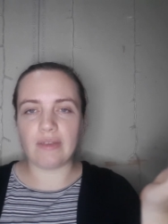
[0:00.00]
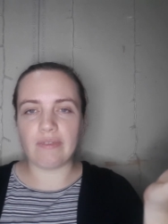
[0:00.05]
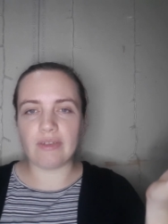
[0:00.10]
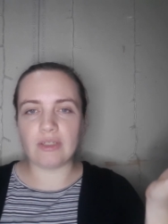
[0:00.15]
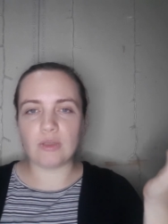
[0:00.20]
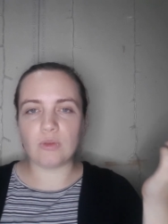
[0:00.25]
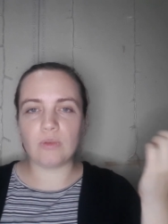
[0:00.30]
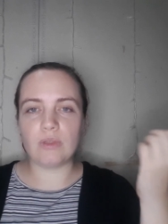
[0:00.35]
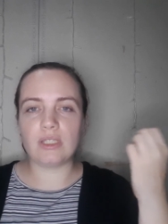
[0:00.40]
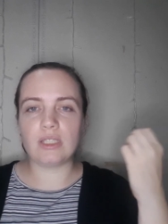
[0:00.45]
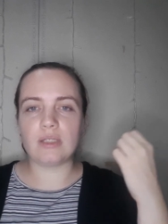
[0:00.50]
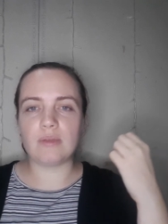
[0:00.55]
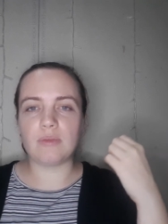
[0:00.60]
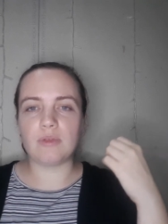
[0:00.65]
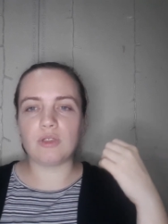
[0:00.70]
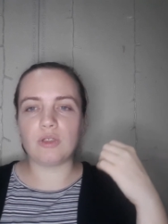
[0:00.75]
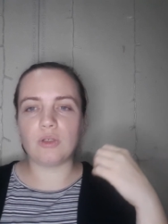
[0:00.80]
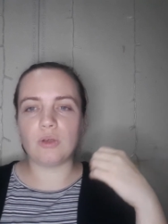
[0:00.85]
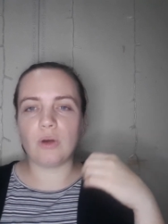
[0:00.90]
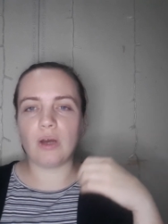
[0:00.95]
gave us
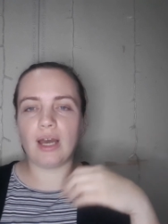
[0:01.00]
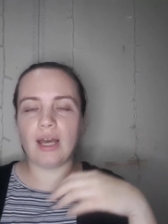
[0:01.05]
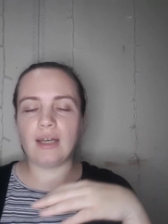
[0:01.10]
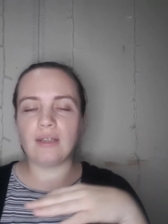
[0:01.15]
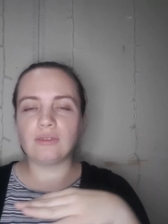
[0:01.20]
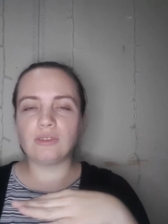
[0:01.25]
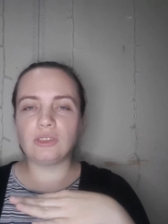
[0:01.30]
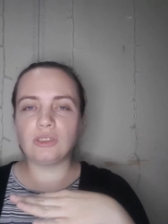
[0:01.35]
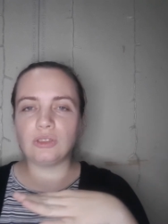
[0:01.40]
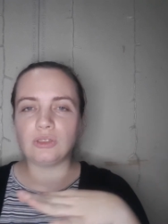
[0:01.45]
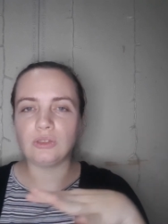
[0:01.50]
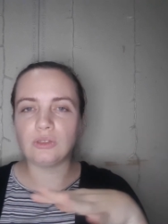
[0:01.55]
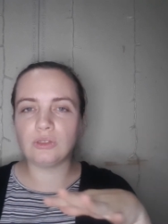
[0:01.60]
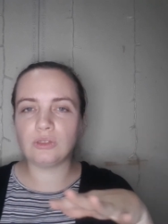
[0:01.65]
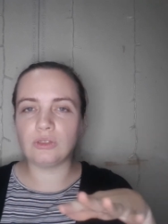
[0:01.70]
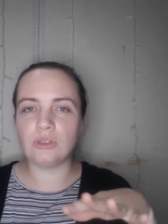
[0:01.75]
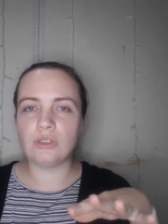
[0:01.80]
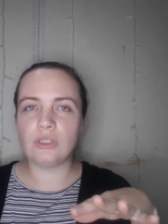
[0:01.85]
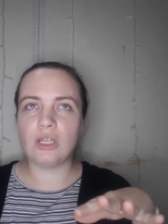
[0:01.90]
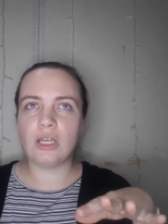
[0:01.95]
wisdom to know how to
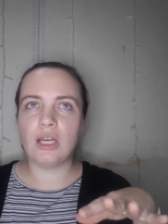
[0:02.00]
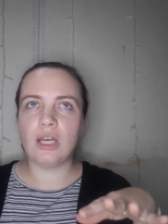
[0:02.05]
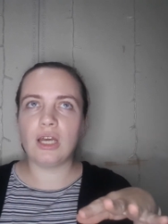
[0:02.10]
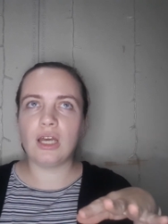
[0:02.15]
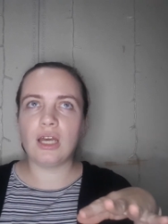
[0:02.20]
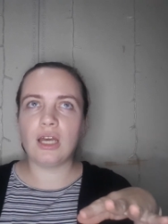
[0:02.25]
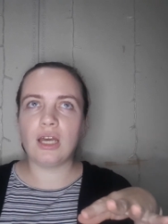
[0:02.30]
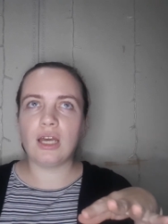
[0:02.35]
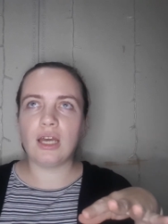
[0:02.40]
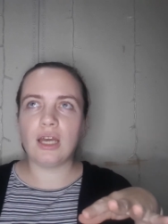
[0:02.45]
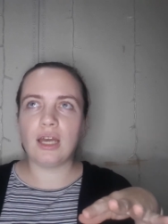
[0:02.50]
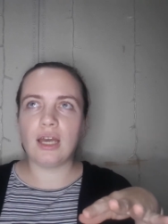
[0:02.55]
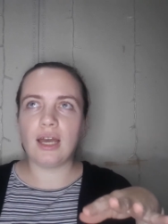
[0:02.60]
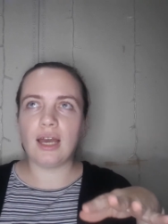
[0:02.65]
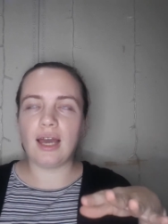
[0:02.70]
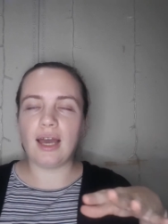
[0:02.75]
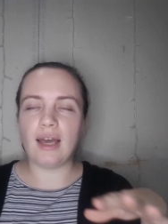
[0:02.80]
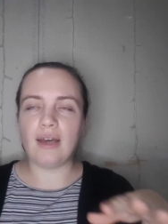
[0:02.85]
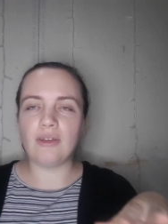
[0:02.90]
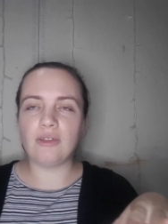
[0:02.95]

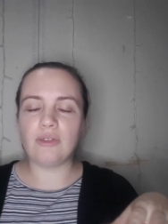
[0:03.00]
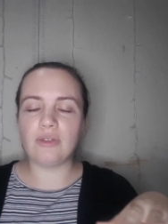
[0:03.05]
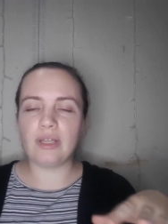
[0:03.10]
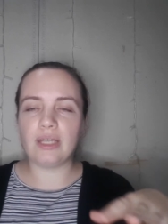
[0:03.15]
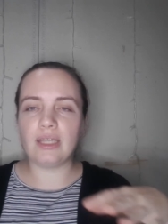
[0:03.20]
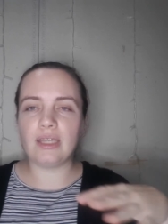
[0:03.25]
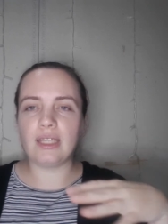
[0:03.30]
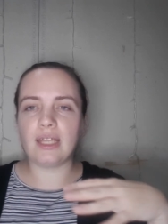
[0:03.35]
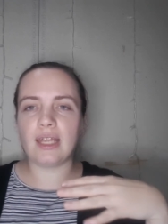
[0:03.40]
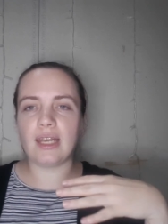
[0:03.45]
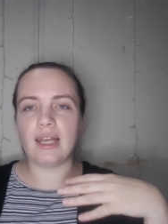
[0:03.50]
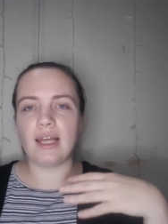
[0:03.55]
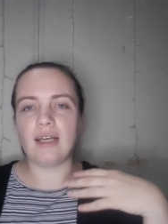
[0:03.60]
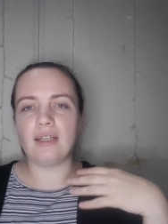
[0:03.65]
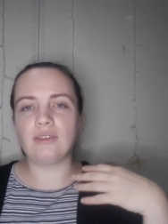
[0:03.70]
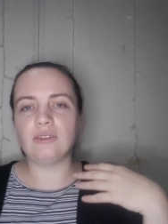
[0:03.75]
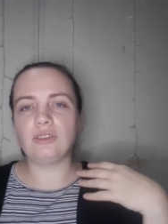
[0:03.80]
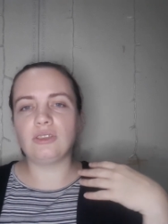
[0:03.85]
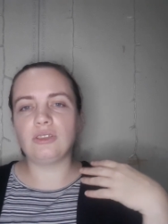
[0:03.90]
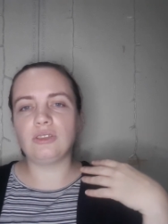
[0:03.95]
how to end that,
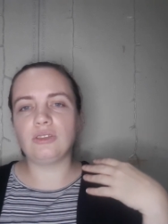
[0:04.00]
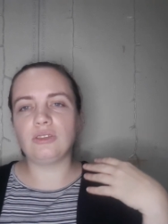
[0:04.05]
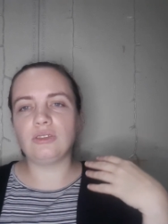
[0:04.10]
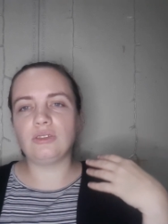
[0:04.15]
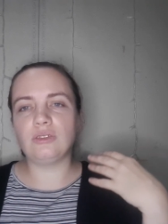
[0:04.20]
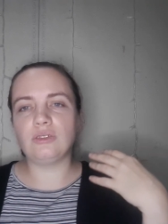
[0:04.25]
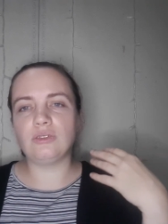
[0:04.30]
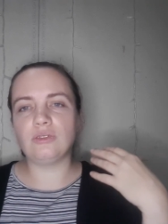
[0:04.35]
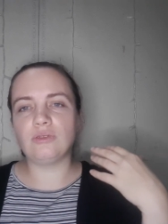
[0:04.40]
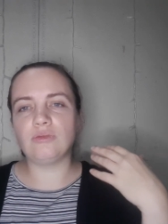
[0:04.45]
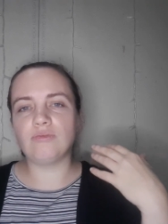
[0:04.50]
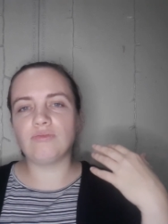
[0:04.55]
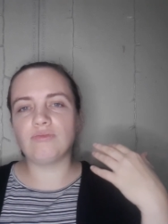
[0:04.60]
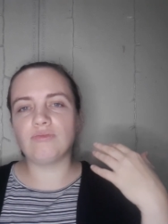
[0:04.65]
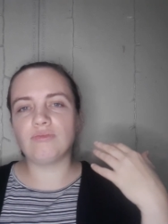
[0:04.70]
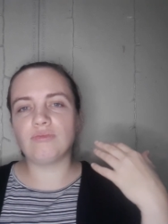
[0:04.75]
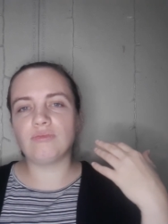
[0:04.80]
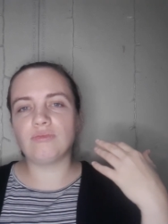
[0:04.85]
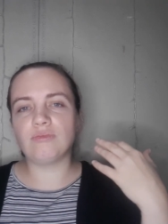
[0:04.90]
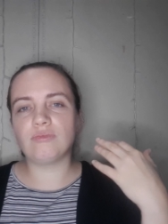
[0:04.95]
how to
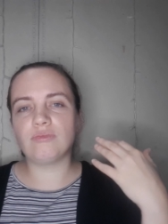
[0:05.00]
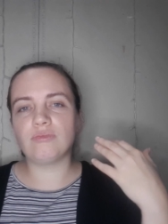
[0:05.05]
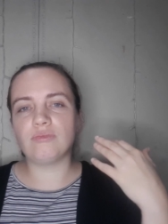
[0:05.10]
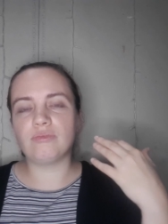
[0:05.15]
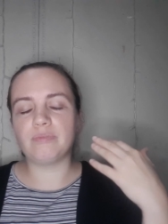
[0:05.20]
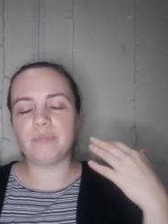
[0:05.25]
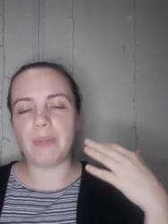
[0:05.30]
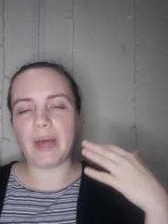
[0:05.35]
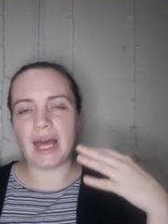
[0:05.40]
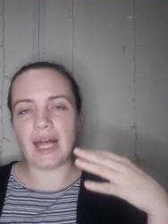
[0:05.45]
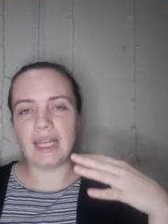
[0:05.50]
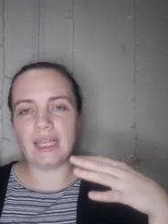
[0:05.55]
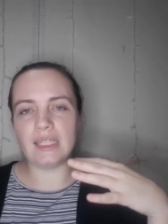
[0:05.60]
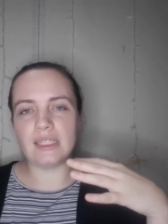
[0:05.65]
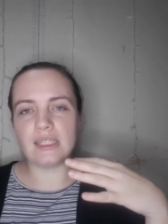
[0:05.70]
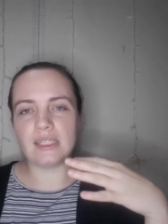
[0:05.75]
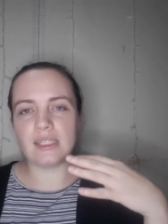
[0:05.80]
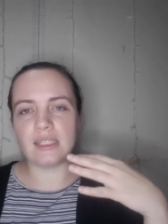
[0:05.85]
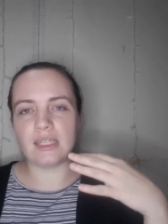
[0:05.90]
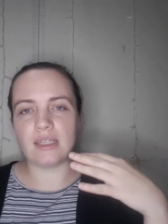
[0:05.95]

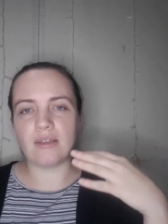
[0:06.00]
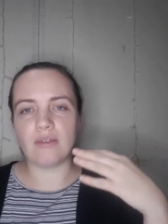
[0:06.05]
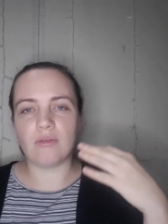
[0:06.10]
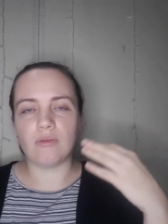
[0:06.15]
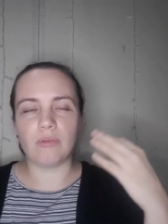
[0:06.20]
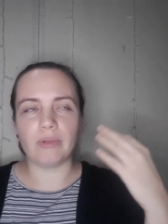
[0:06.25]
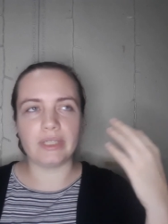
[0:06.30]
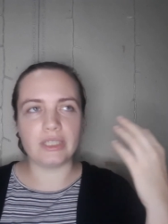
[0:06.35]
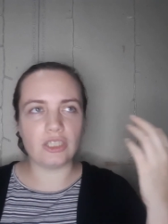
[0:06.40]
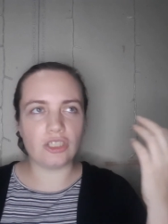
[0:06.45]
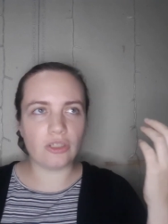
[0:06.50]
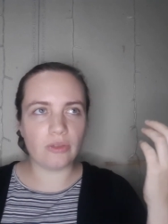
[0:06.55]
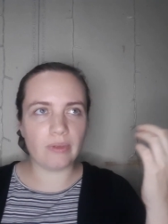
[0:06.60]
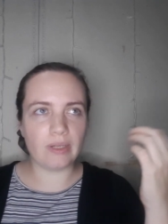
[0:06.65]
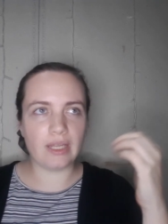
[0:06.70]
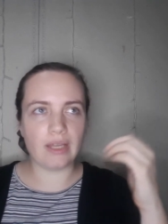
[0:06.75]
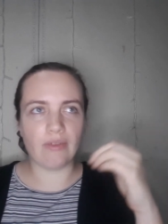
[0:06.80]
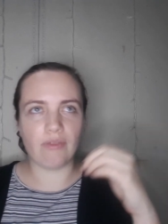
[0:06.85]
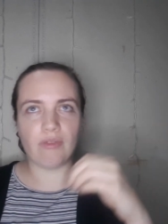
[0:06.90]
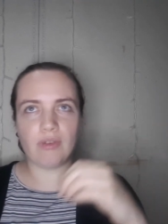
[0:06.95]
balance it. When should
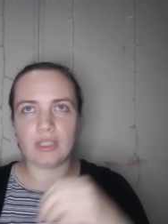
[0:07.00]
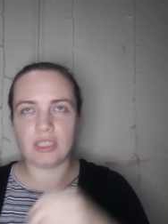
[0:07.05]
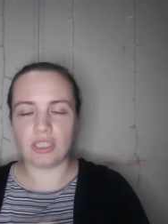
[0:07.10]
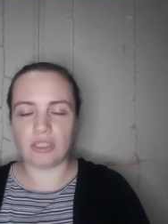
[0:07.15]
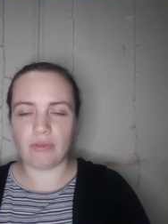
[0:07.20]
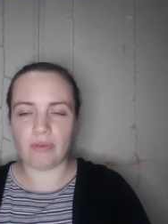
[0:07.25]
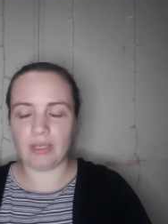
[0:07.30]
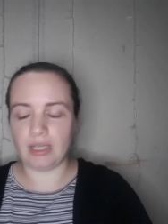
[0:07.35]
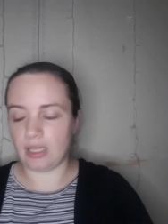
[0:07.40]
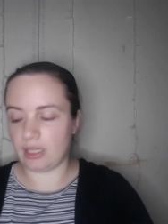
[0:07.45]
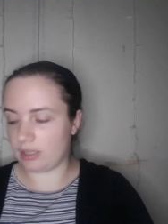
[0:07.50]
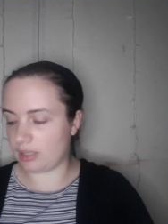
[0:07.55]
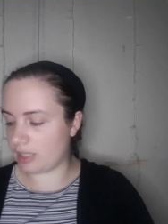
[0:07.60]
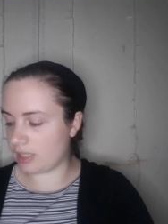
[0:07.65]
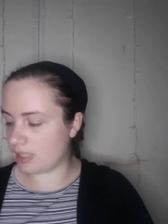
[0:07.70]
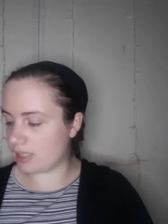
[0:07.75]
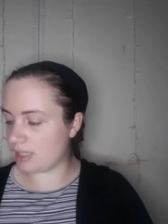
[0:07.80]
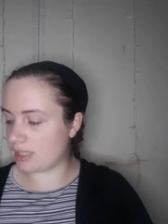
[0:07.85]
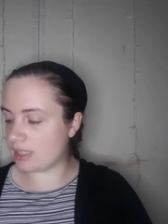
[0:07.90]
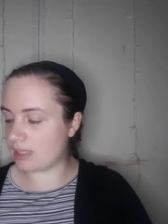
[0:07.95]
we give? When should we not?
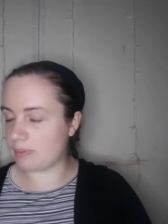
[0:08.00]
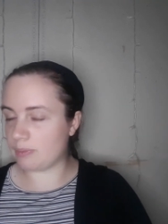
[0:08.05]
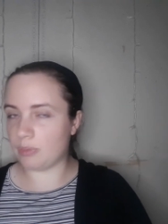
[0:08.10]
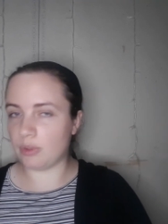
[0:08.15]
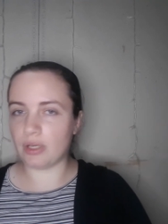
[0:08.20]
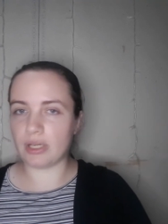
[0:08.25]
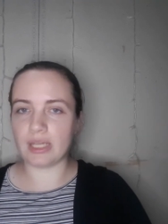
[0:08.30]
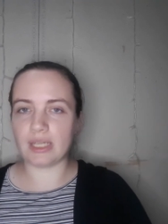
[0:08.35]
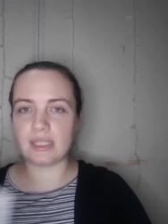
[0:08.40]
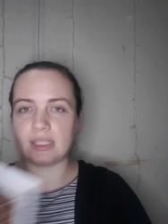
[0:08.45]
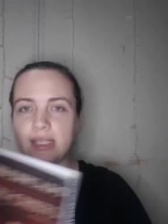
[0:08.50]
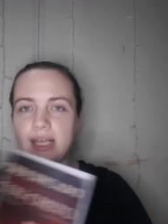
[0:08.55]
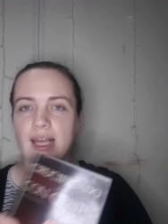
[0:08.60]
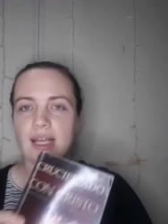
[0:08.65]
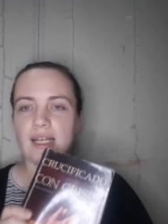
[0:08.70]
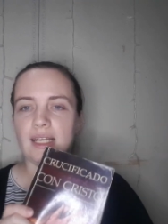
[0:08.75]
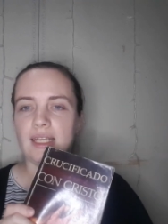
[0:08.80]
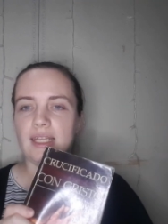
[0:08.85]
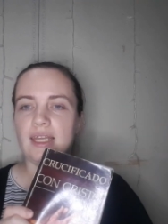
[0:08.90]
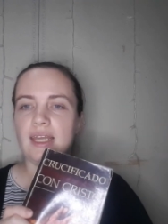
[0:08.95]
This book
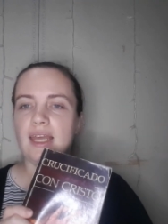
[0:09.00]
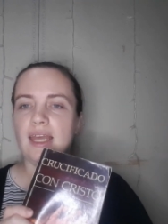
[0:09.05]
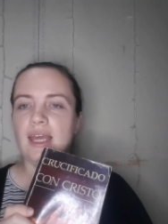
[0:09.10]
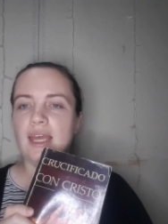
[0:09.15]
exactly.